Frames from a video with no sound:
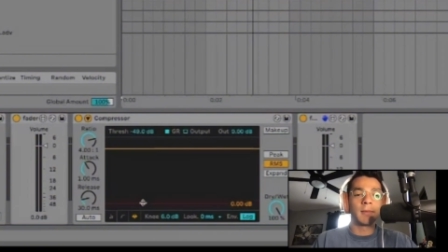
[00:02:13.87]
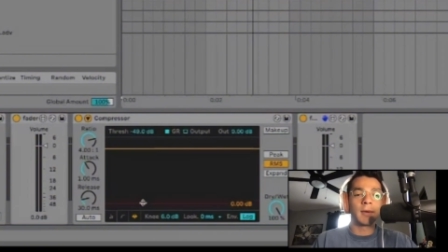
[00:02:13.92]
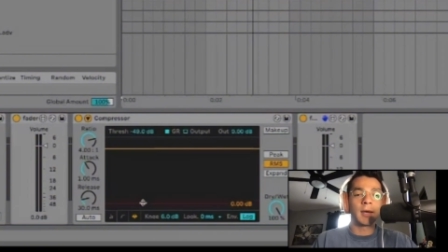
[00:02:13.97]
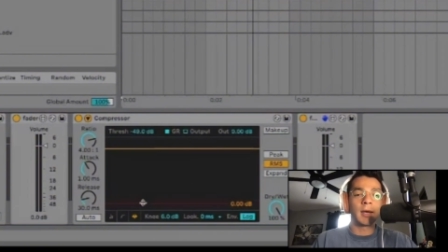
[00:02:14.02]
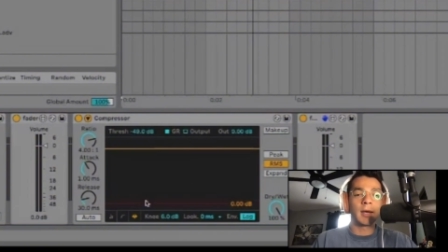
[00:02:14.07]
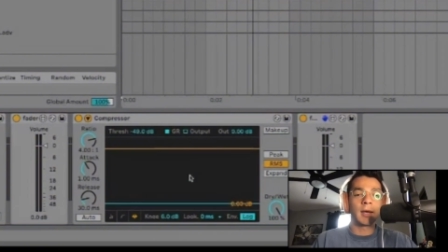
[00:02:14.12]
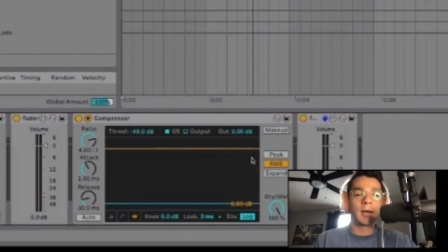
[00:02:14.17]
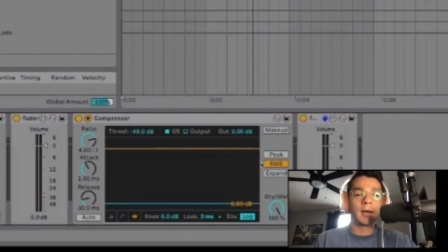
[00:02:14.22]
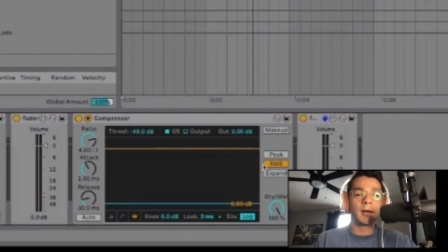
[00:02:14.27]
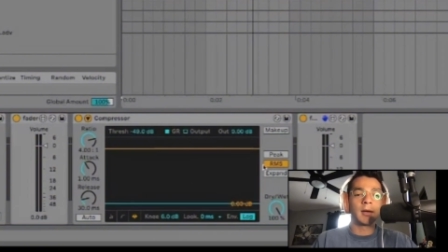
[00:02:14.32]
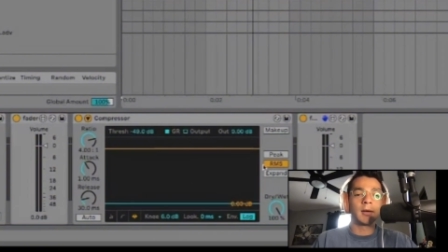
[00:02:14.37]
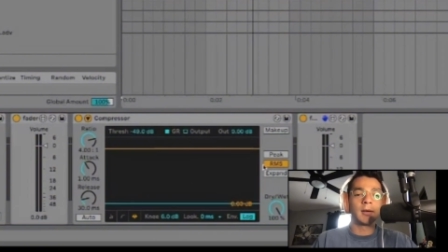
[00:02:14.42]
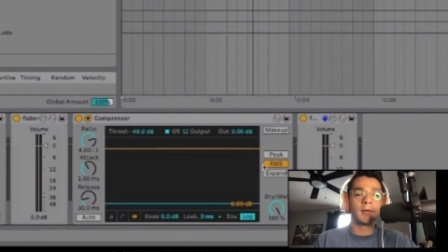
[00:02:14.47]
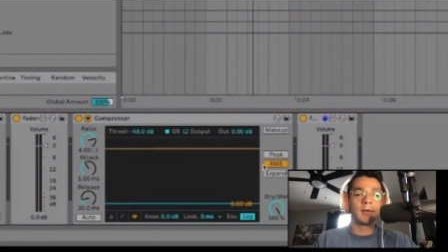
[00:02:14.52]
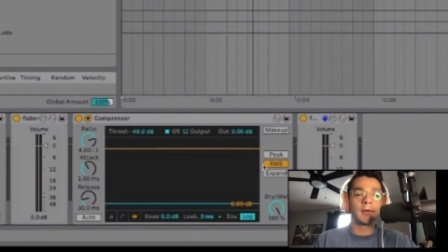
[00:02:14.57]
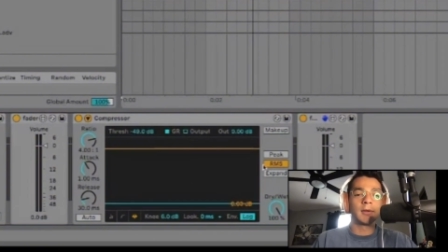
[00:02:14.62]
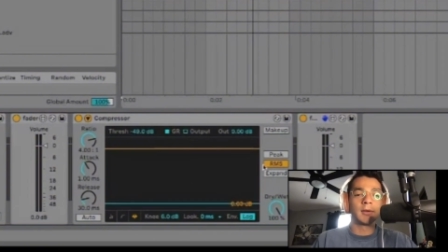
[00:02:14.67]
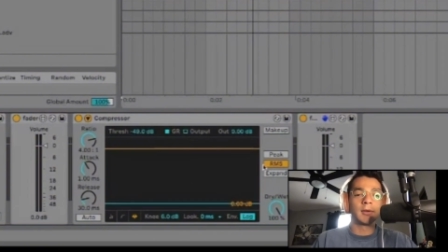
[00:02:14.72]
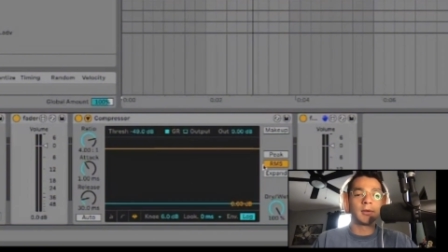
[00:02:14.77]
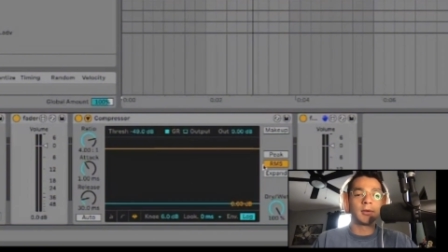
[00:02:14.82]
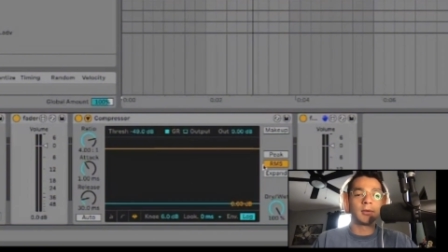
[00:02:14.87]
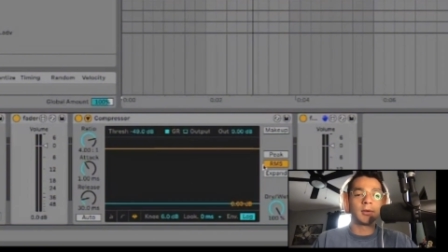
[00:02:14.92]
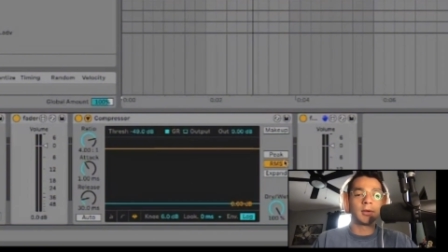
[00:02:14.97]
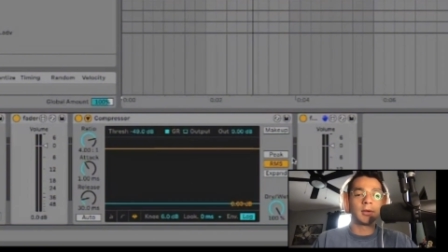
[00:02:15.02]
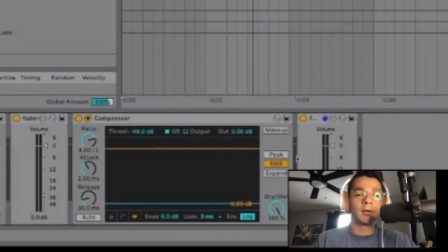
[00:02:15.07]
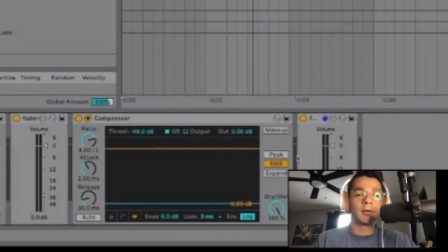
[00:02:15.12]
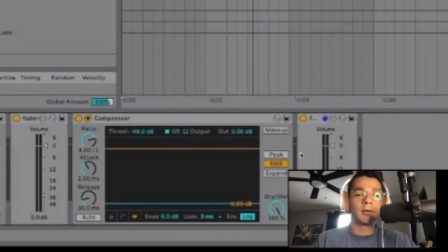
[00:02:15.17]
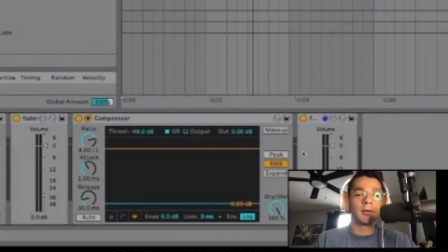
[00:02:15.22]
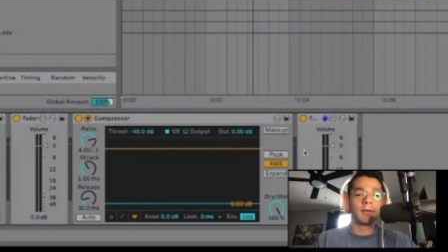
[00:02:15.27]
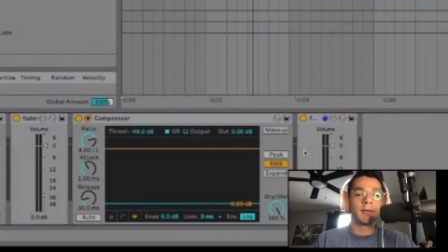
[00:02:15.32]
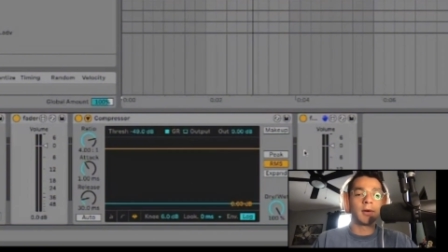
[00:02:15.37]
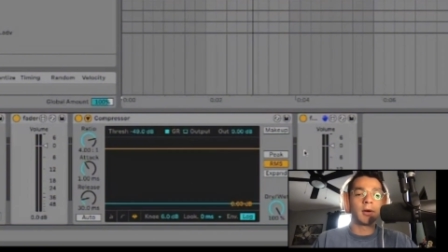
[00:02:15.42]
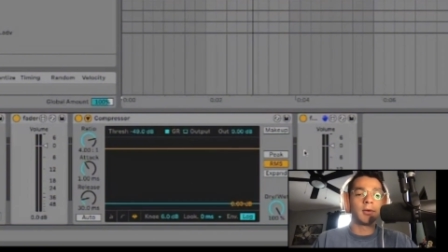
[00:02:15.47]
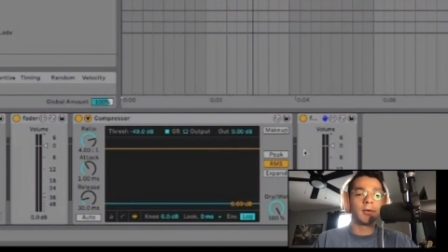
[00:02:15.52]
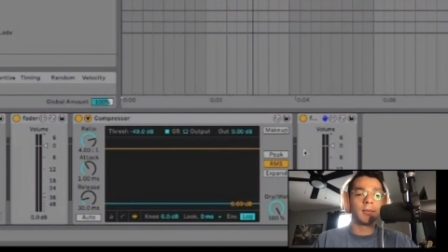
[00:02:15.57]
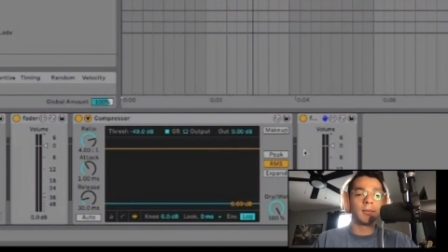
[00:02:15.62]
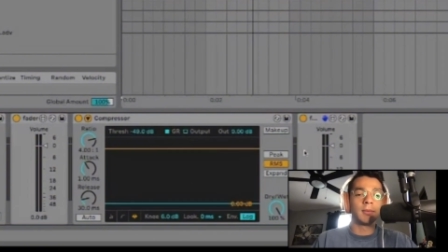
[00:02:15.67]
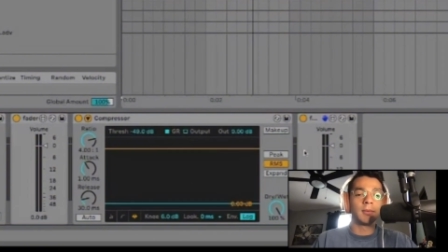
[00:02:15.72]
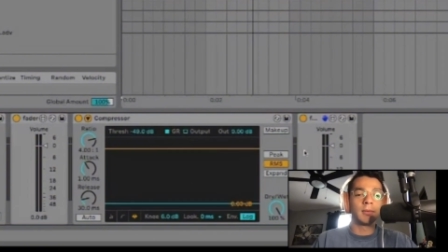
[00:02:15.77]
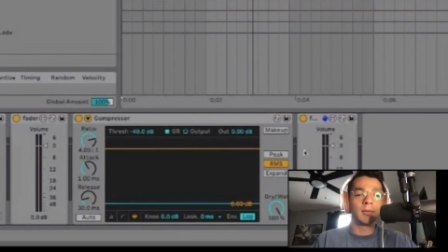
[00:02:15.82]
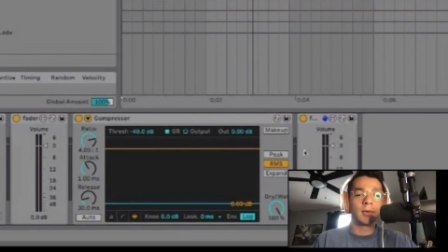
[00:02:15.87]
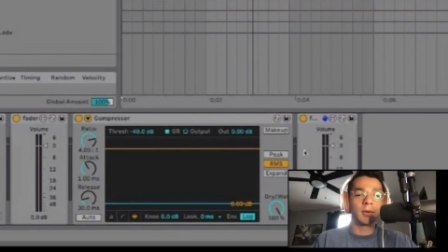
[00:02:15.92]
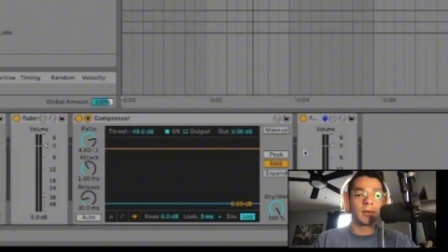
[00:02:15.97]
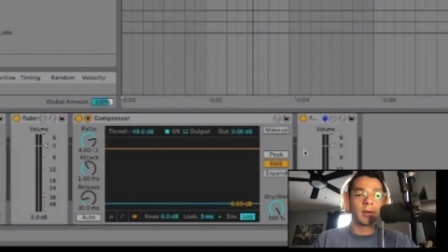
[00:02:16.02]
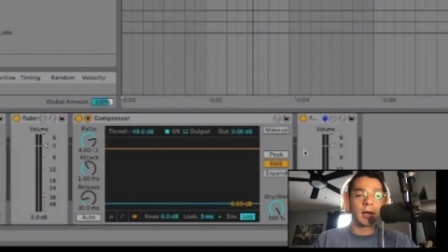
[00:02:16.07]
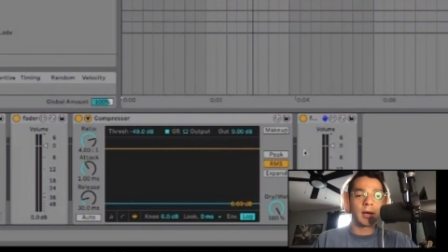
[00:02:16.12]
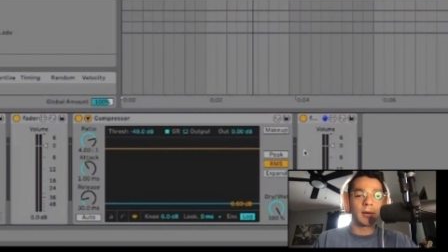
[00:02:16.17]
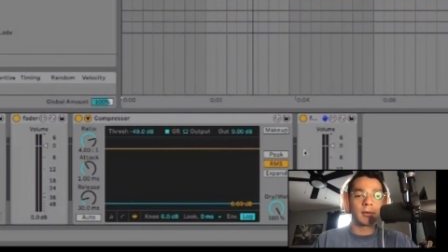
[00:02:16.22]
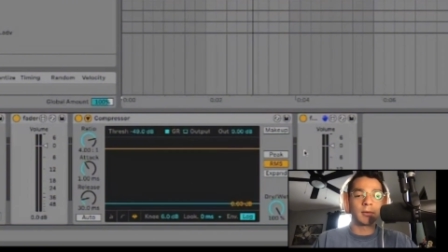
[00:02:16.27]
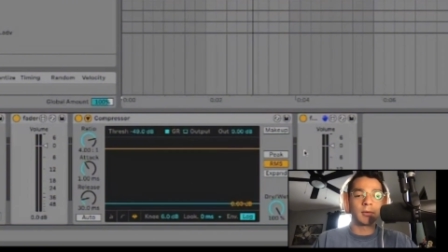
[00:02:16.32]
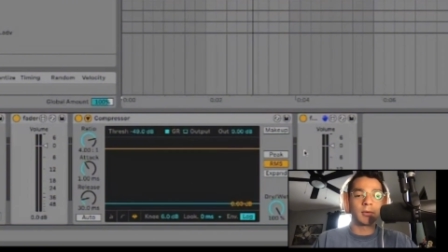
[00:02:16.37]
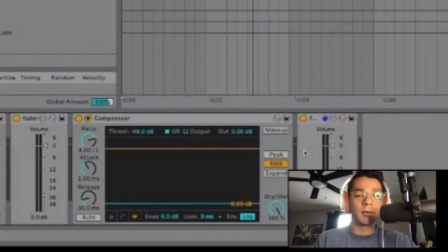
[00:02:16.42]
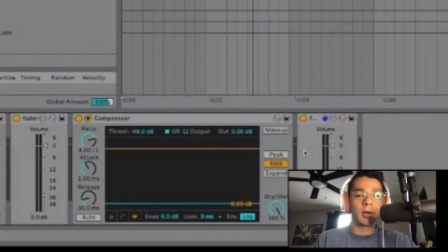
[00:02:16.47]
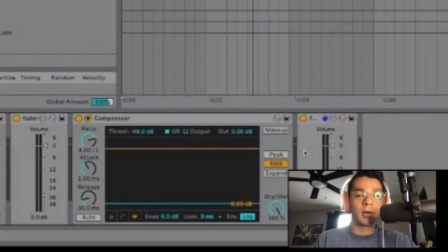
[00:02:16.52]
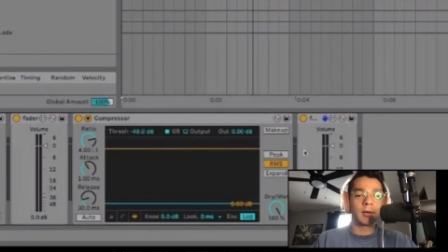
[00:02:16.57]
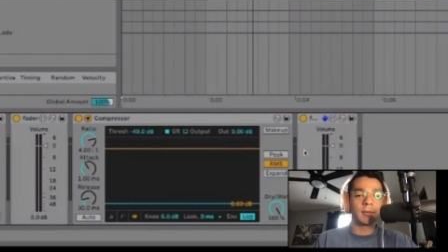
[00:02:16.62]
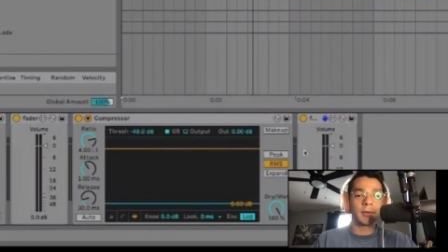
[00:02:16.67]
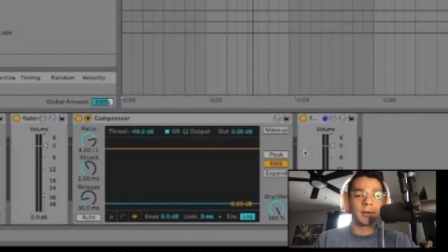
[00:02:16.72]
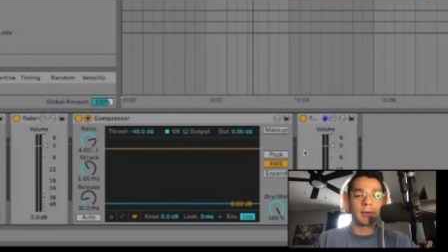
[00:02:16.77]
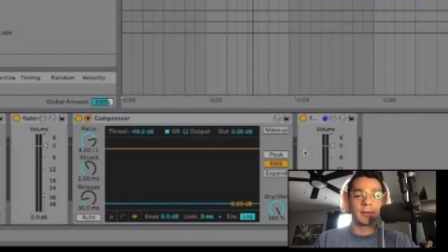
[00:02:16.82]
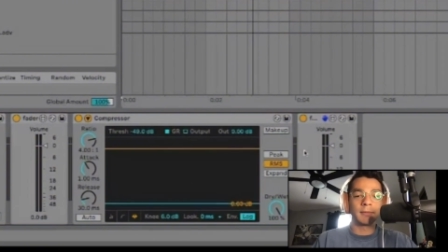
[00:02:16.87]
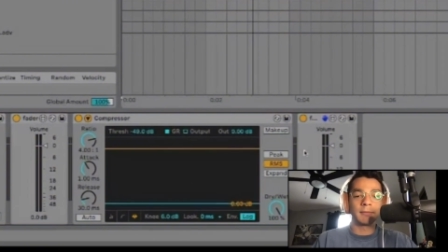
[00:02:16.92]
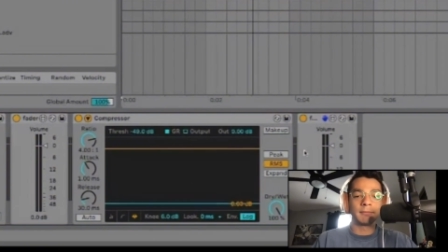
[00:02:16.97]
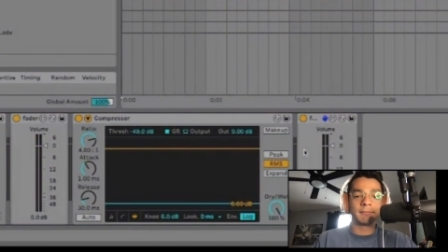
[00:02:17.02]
and you'll hear the volume go down quite a bit.